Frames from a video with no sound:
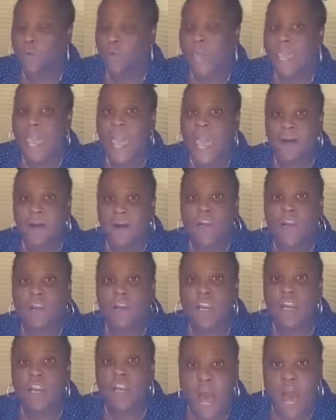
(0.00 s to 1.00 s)
We have a
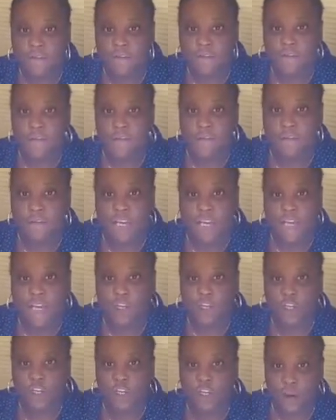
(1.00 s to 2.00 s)
lot of
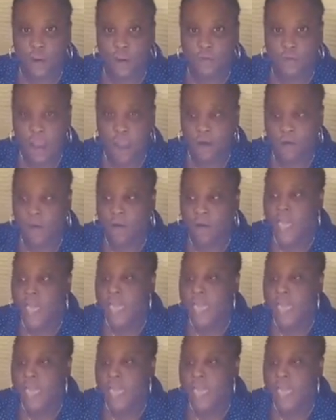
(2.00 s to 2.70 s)
information going around.